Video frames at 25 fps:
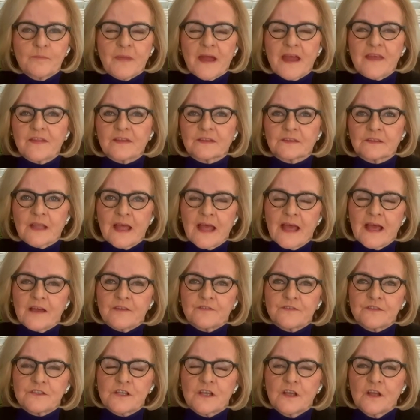by the
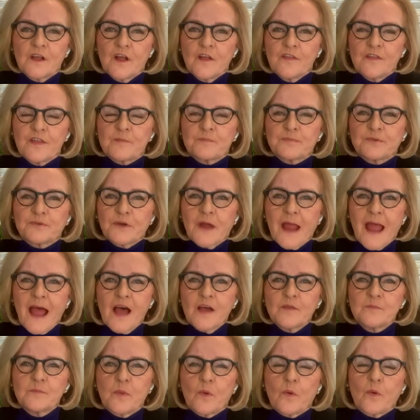left. The
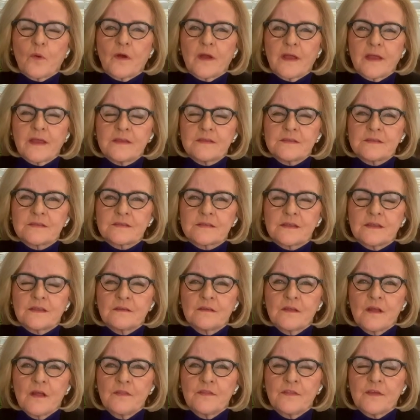Proud Boys,
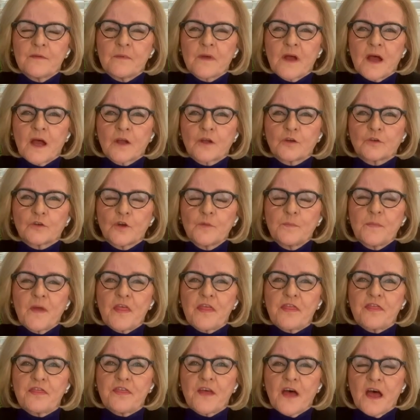a group
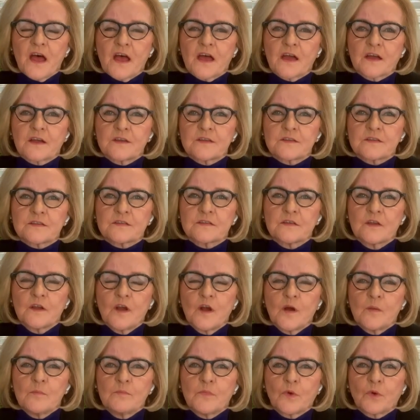of thugs,
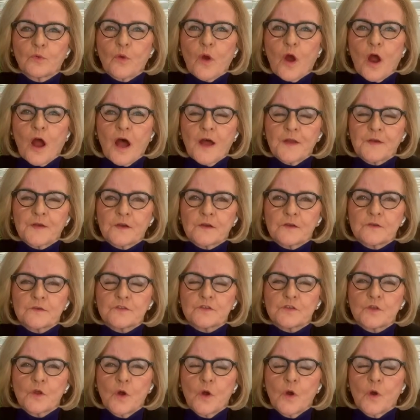
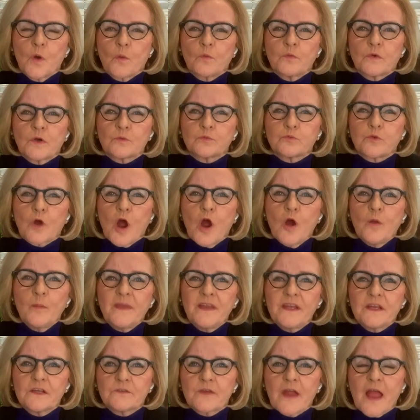marauders, were
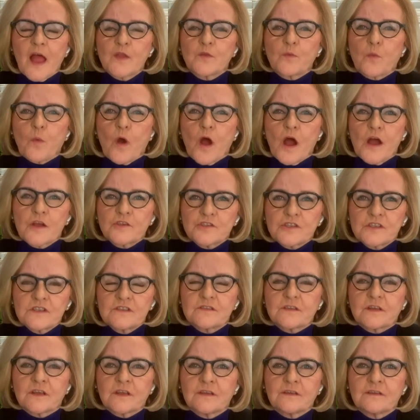roaming around
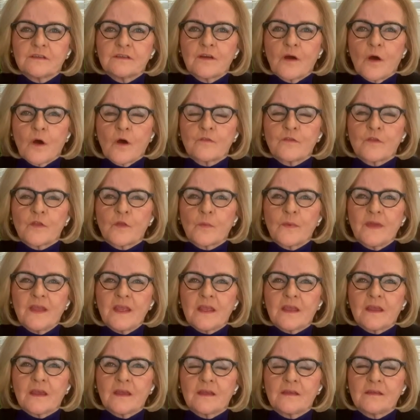Washington over the
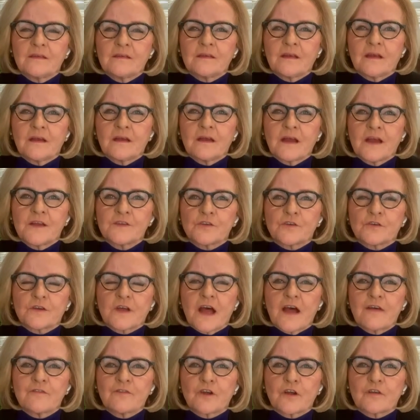weekend under
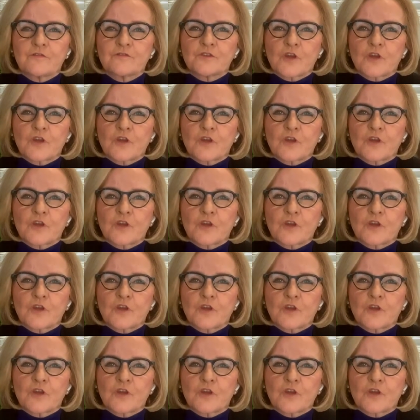cover of